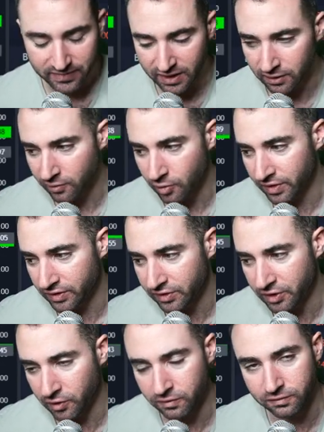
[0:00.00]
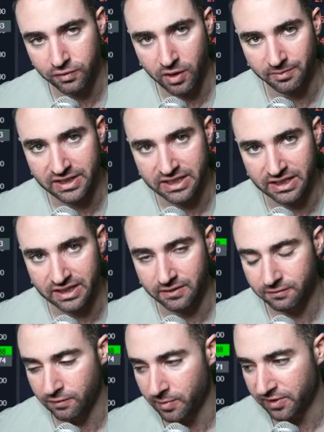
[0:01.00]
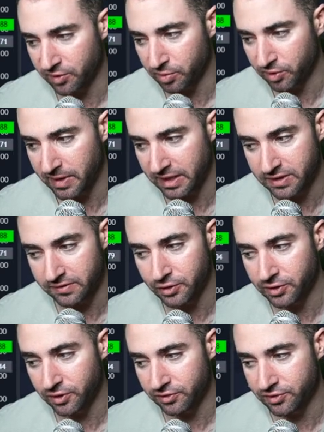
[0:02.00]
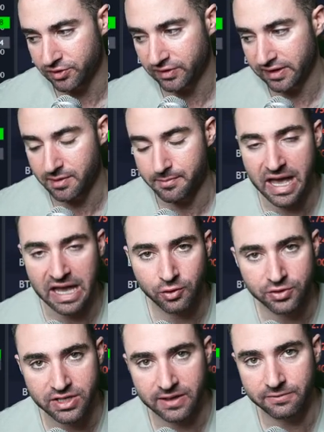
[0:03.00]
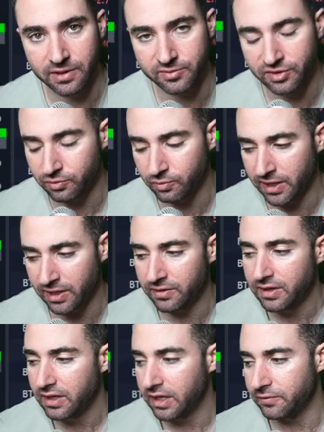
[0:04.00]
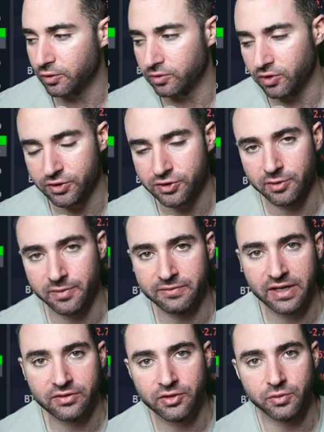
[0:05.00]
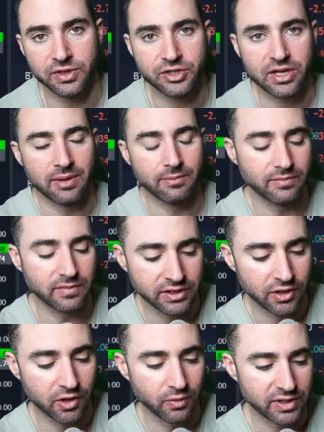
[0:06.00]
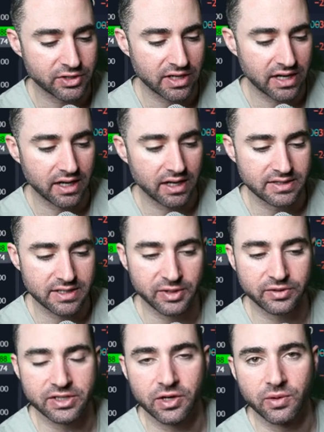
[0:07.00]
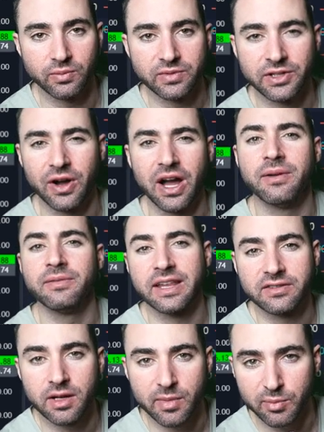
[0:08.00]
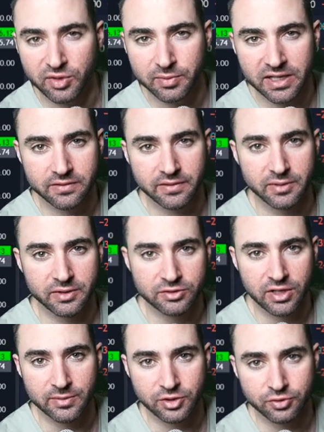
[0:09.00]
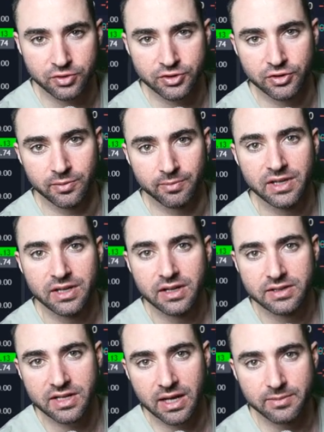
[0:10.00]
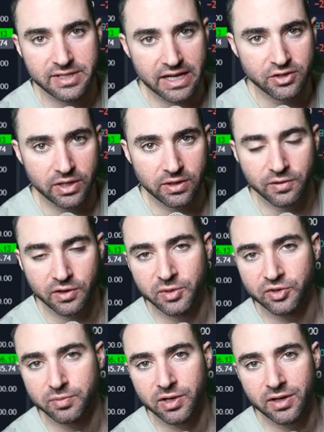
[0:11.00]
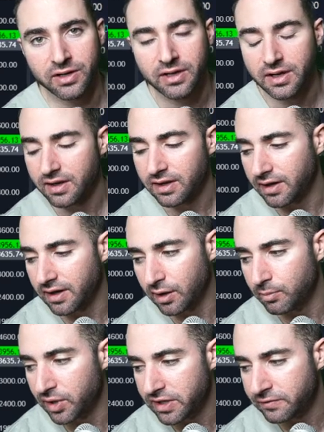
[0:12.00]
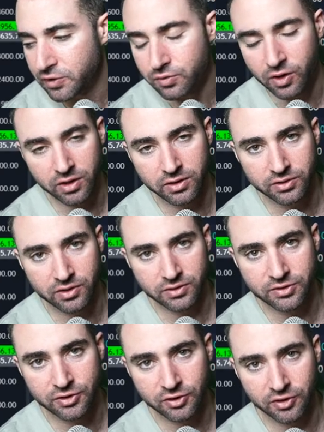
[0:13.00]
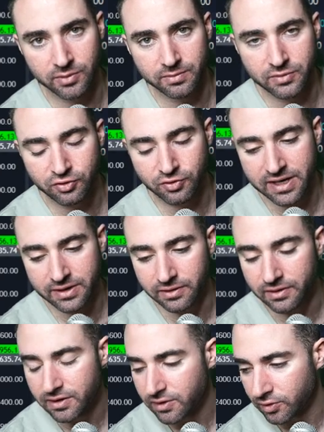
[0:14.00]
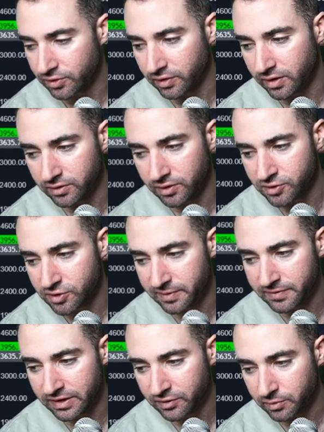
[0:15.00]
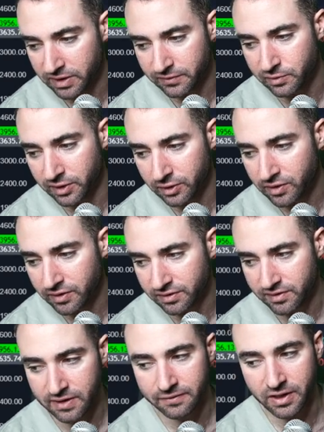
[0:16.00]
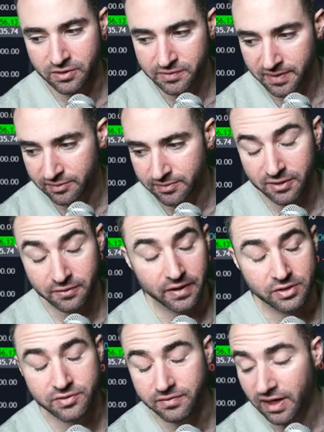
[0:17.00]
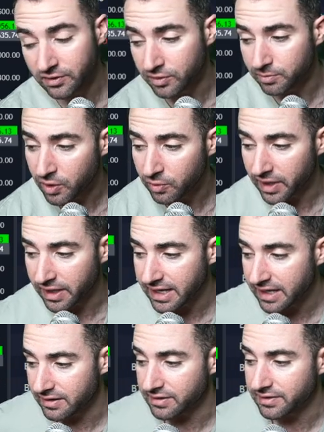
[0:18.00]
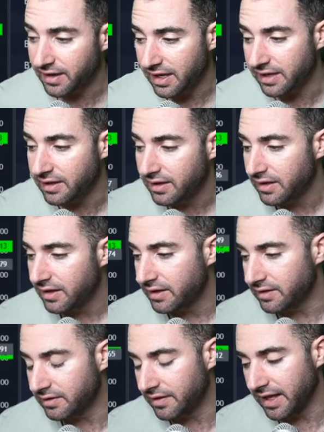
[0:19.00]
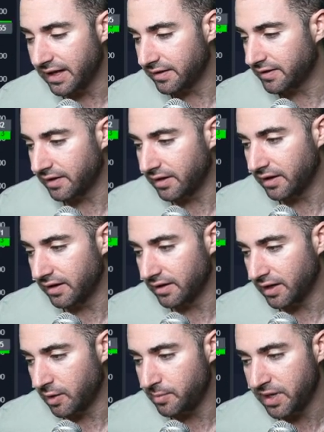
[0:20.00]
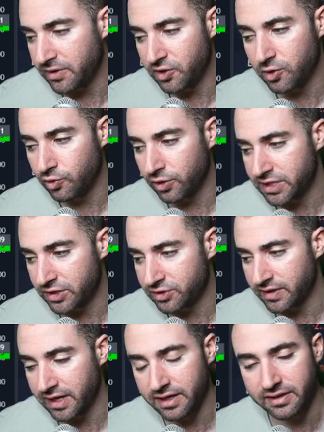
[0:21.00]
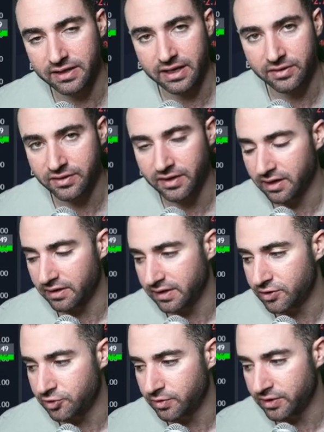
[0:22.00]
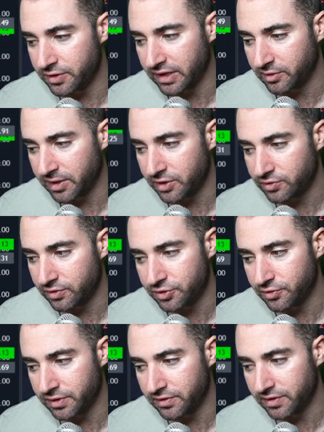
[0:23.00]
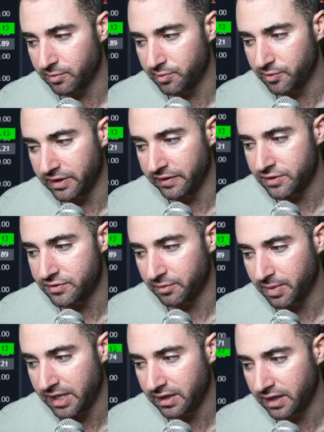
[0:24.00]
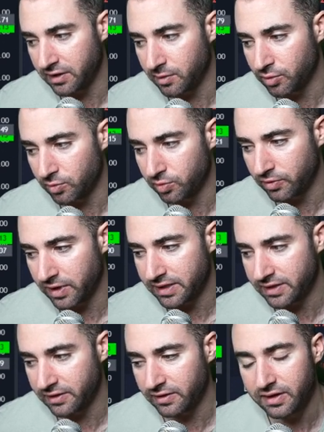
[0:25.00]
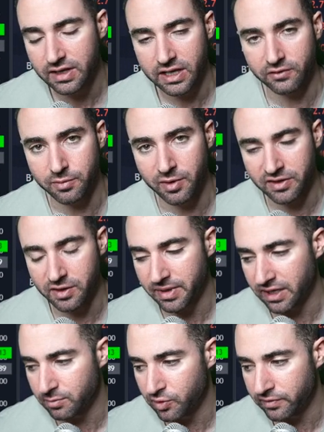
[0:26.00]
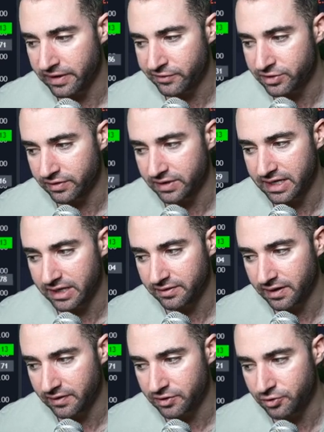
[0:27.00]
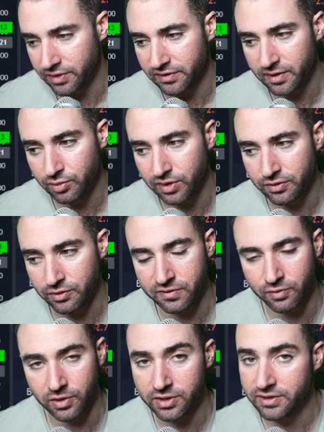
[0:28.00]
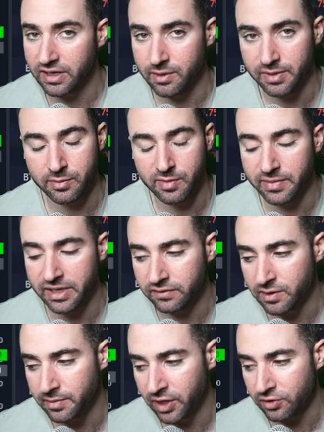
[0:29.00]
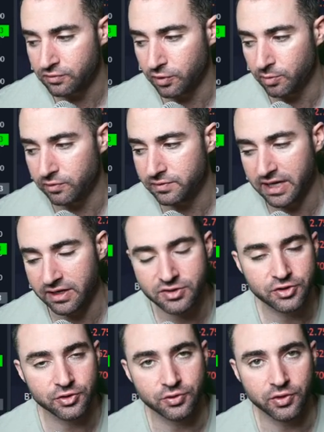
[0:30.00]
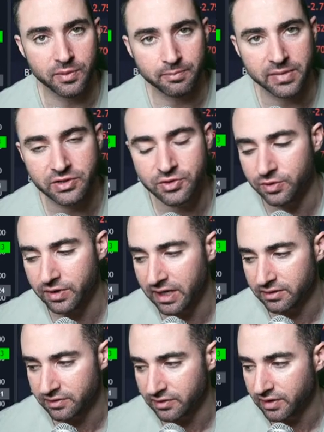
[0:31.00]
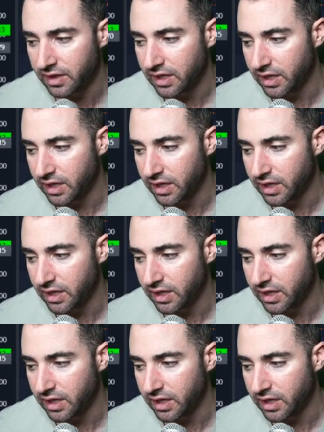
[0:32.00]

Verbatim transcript: Of course, you know, from this perspective, you could also just get the macro timeframes as well. If you're a longer term investor, which I typically don't, you know, that's not my perspective. I'm a short term time day trader for the most part. But if you are a long term trader, or sorry, a long term investor, whatever you want to call it, this is not financial advice, I'm not a financial advisor. But what I can say is that I'd pay no more attention to anything outside of the 200 exponential or 200 simple moving average, the pink and the purple right here. If we break the pink moving average to the downside, the 200 simple at 3,400, I'd become immediately bearish for move down to mid 2000s.